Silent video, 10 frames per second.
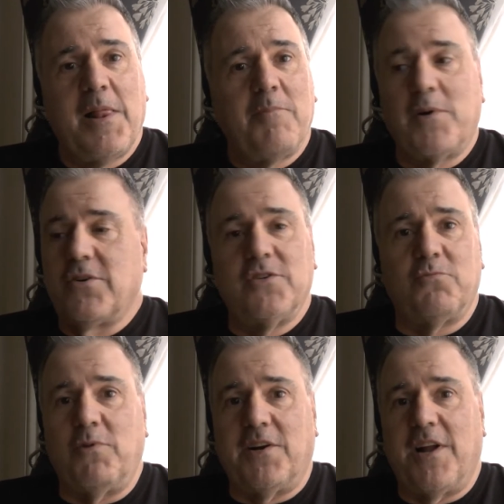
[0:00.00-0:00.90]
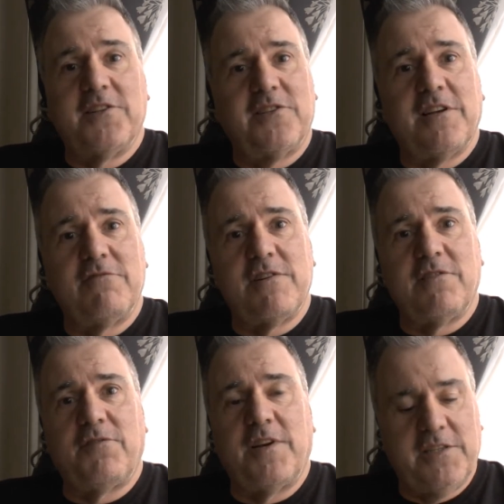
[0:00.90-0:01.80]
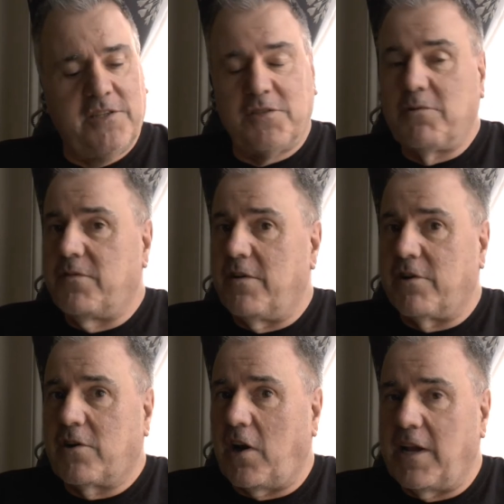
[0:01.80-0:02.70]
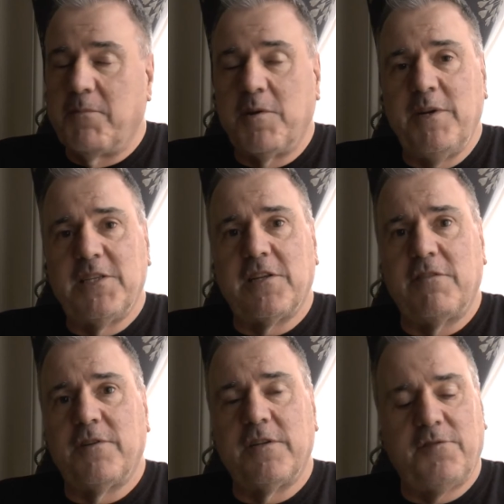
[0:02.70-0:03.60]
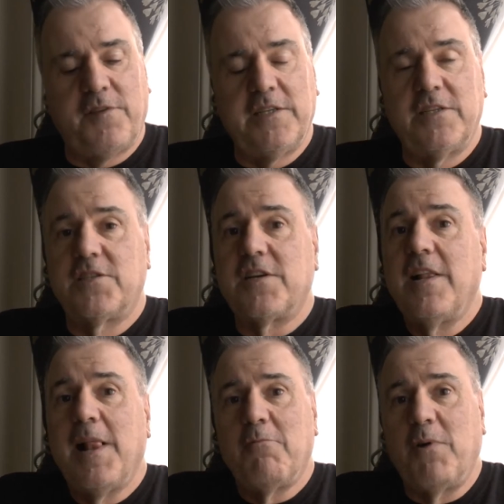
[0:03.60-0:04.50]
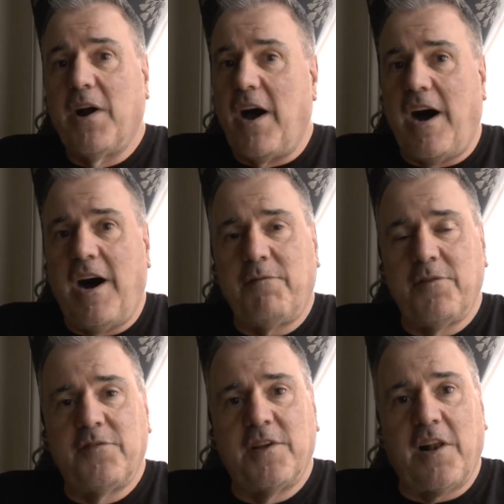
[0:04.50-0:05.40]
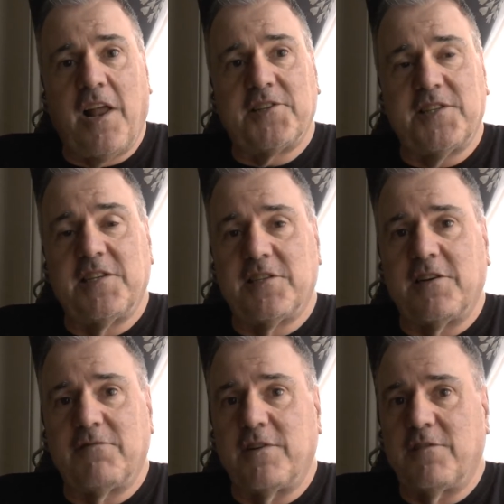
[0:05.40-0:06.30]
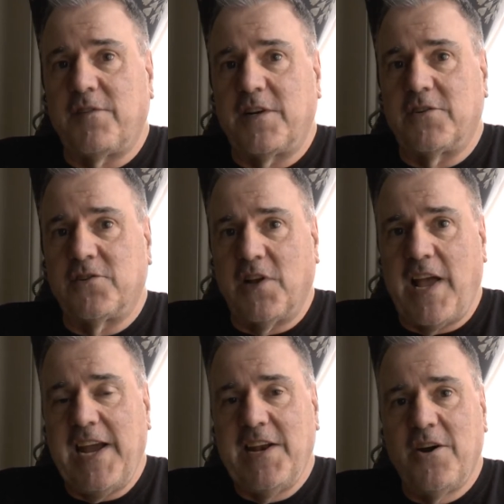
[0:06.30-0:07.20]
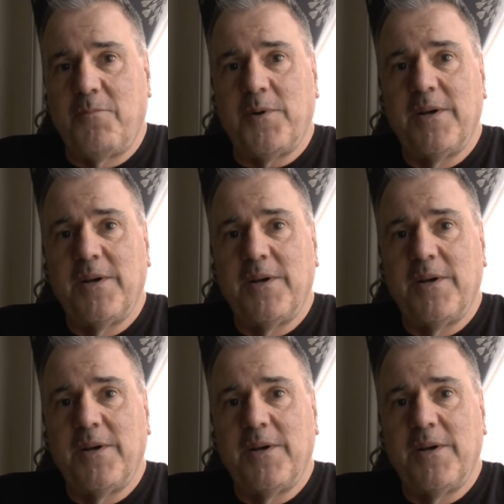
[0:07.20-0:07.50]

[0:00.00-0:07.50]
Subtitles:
Because we're not stiff little fingers. We've never claimed to be stiff little fingers. We're half of the classic stiff little fingers lineup.